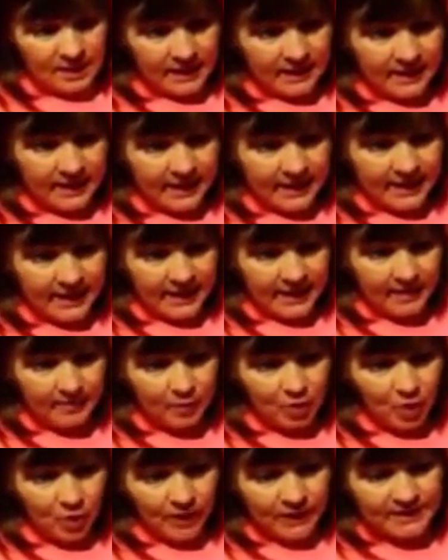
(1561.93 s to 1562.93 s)
And I
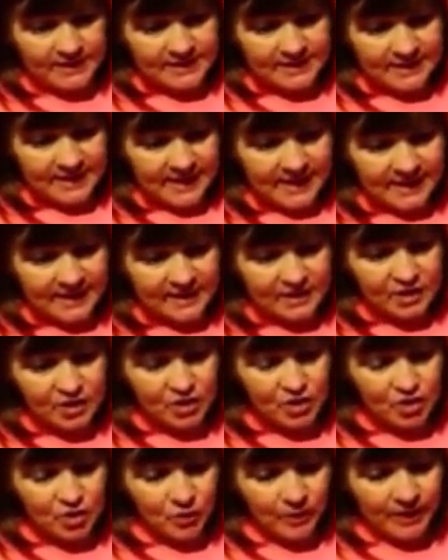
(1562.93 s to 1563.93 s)
am going to get
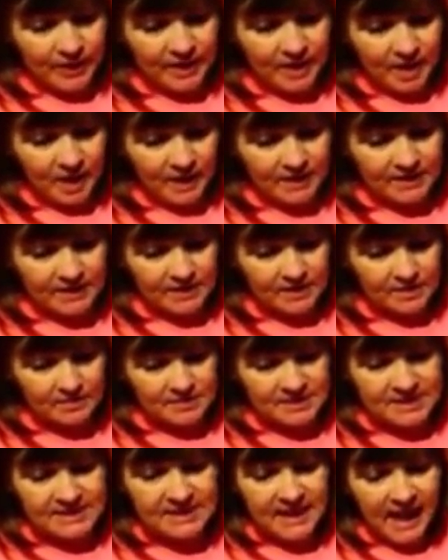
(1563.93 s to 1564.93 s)
into doing custom
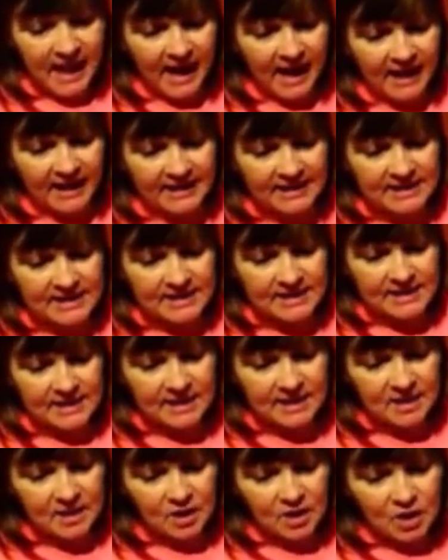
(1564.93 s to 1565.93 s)

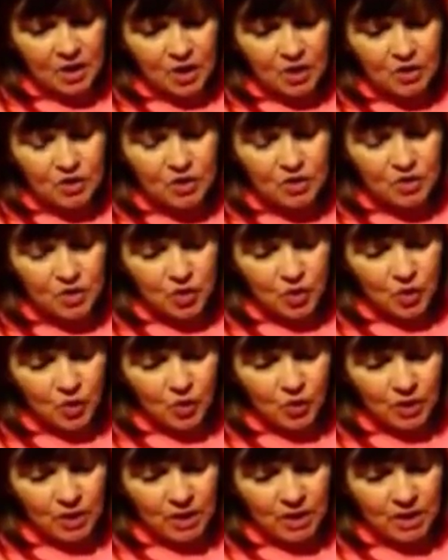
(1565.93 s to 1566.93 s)
signs
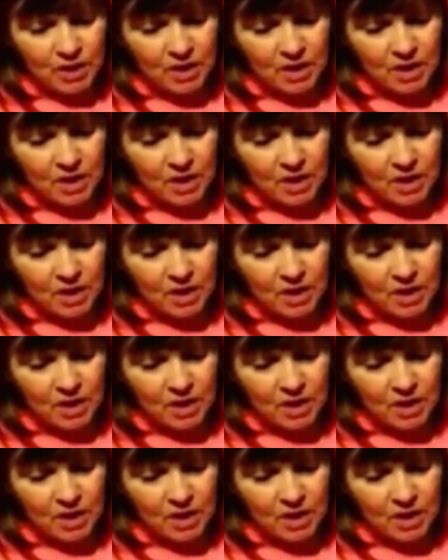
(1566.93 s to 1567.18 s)
soon.